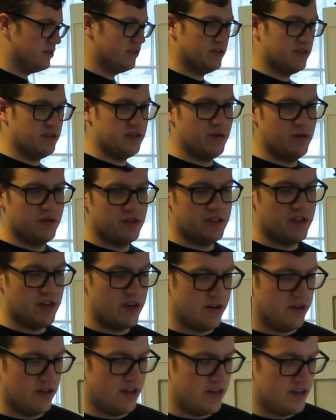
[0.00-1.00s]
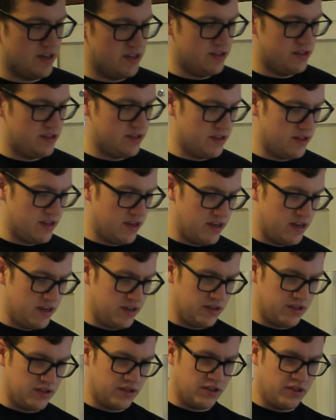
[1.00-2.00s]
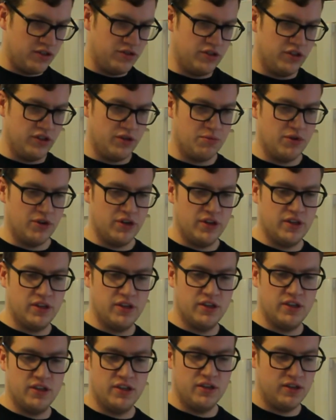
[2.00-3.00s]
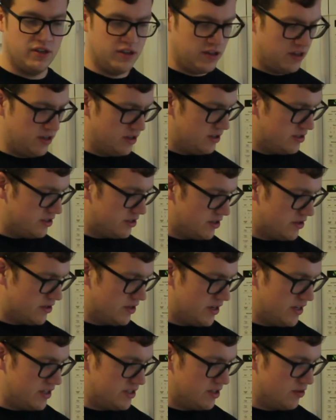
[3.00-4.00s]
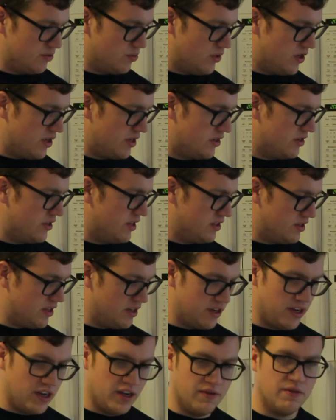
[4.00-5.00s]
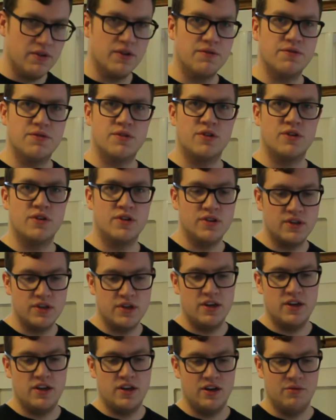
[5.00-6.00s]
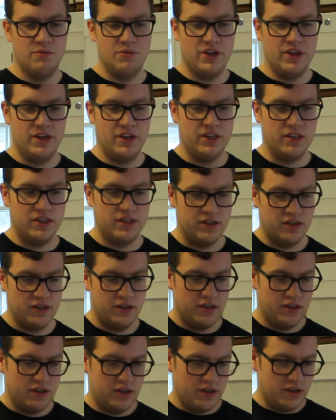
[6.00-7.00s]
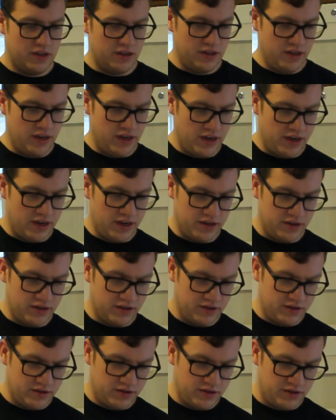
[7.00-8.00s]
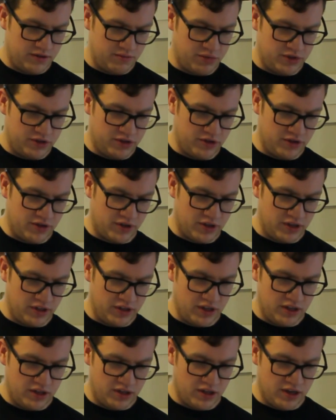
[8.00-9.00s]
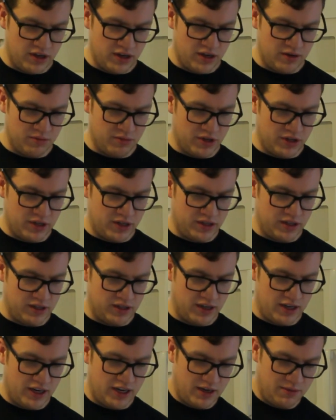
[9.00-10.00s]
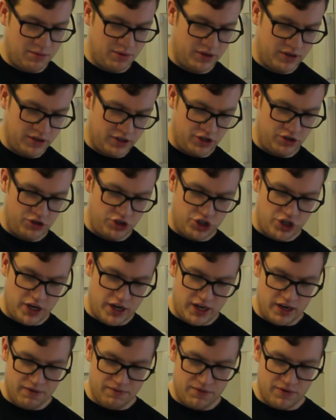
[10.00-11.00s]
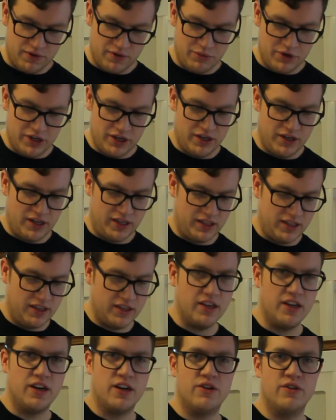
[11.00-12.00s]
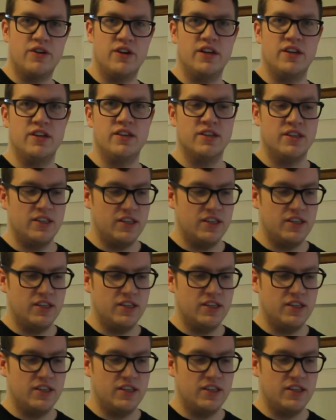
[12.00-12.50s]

so it's sterilized, and then usually put it in the sterilizing water that they gave you for a minute, and then put your clean thumb on the top. You shake it for a minute. I did that already.